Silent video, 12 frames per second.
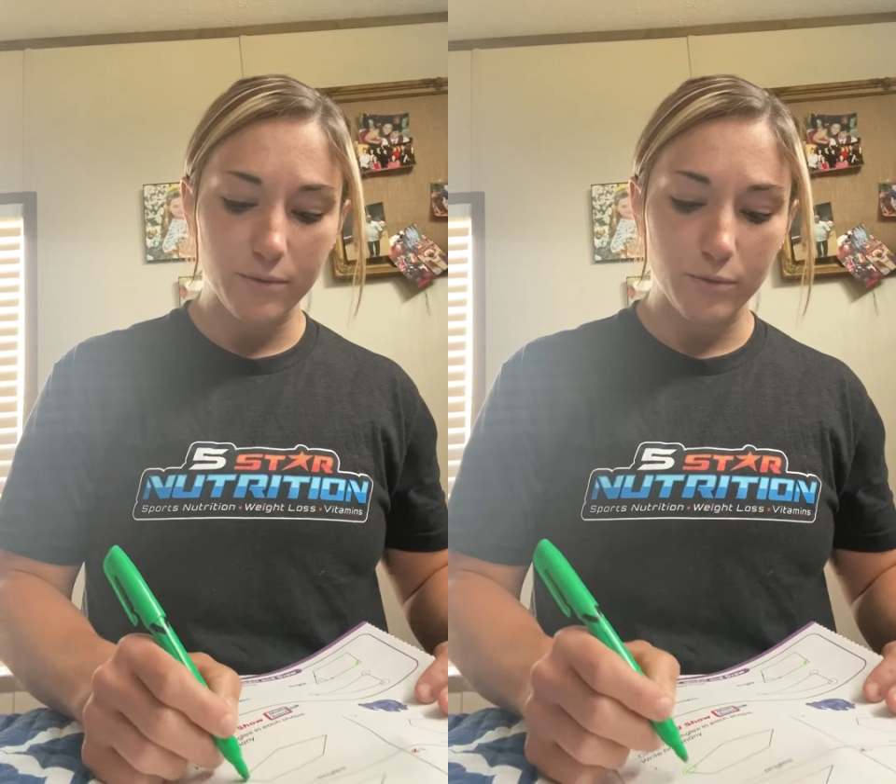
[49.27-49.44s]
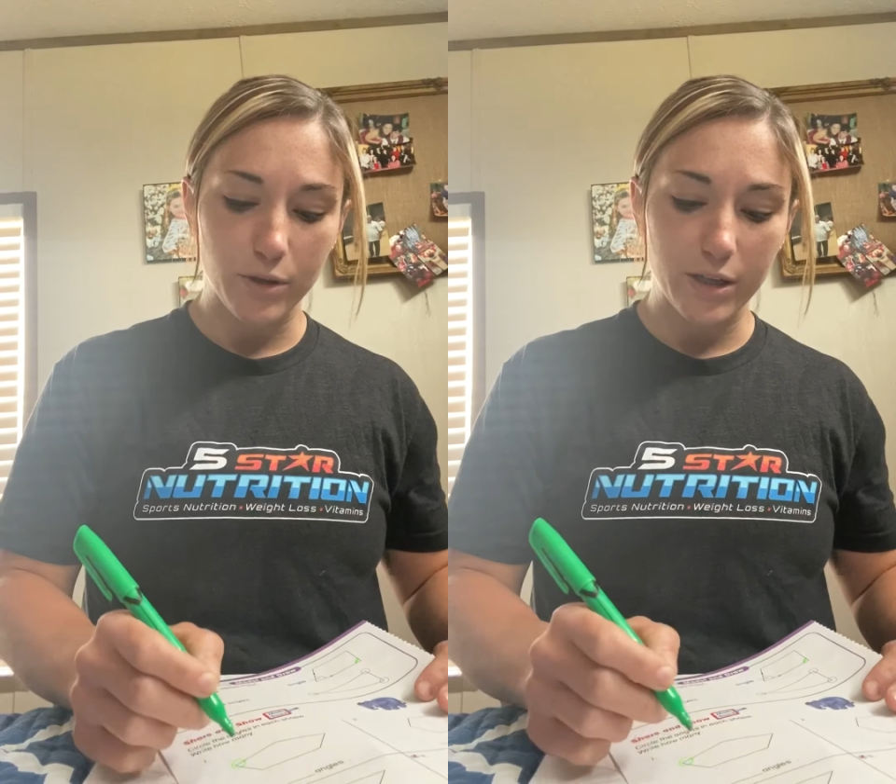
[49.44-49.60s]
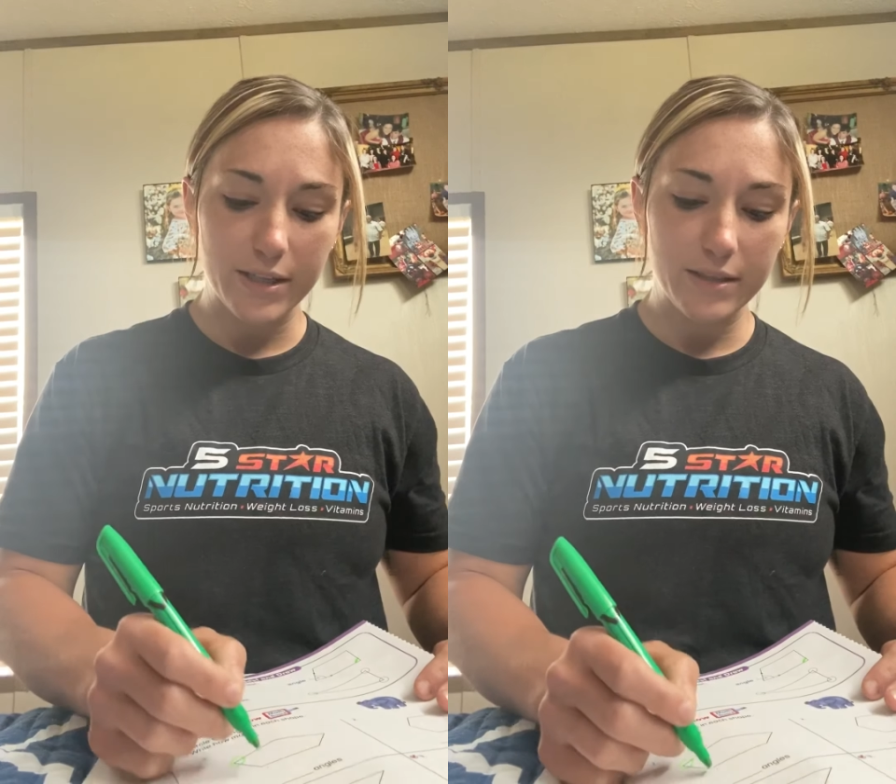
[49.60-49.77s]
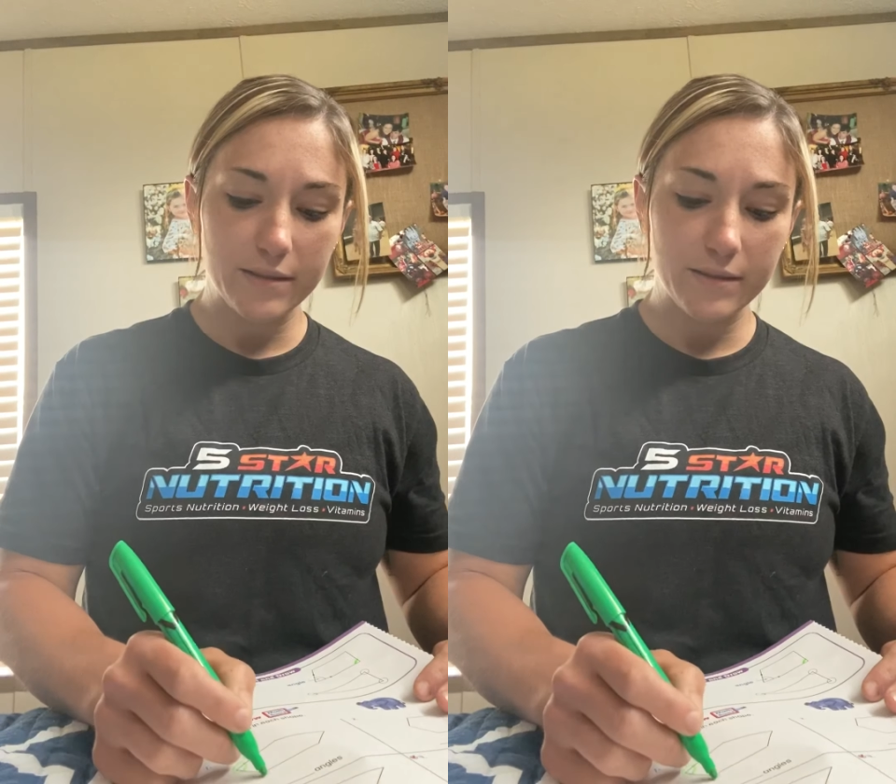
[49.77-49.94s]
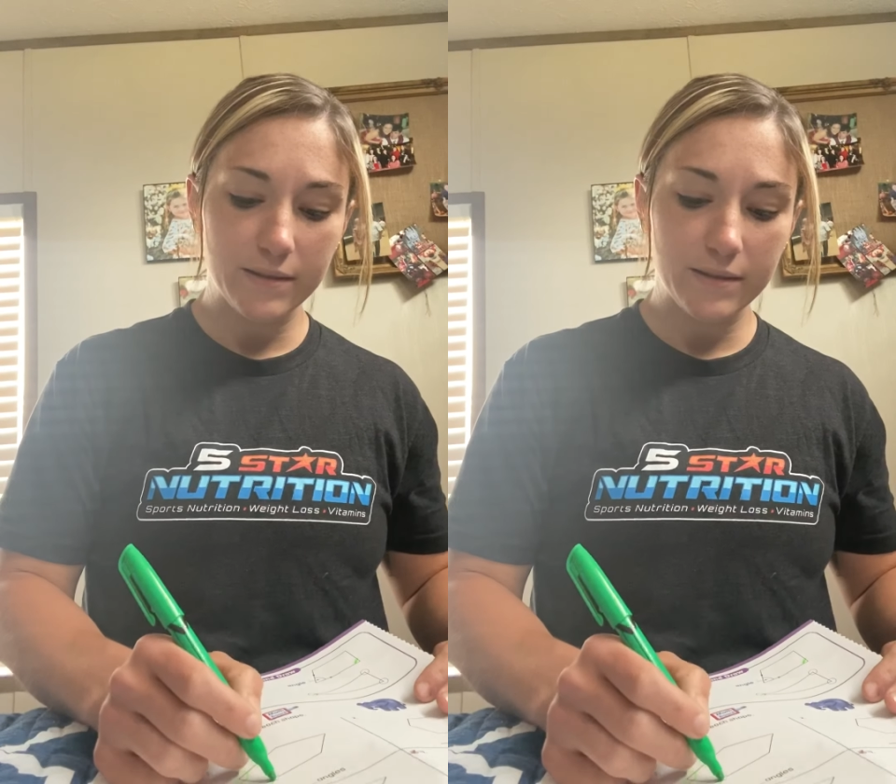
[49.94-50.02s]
1,